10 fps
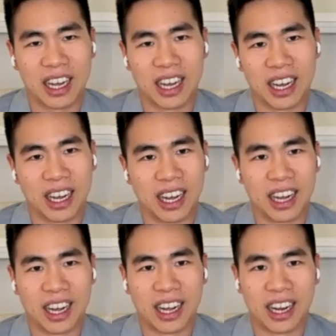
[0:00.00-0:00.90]

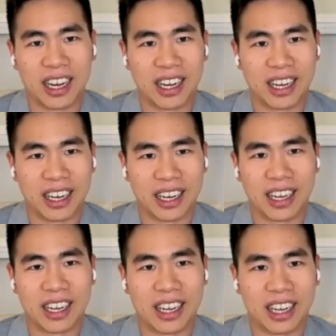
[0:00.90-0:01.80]

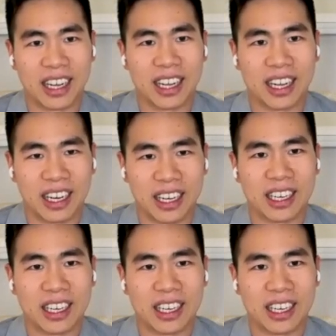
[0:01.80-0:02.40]
(silent)